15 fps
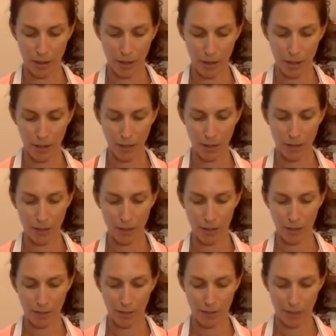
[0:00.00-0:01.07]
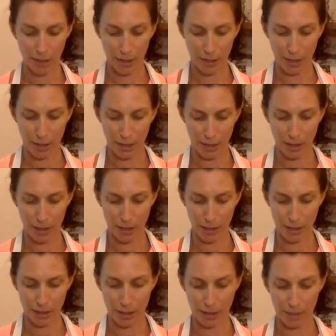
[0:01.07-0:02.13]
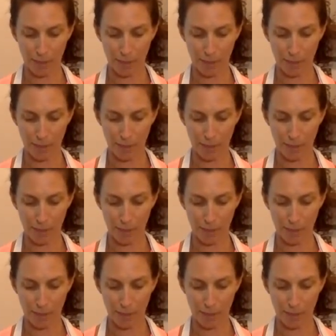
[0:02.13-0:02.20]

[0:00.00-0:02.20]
and make really fine slices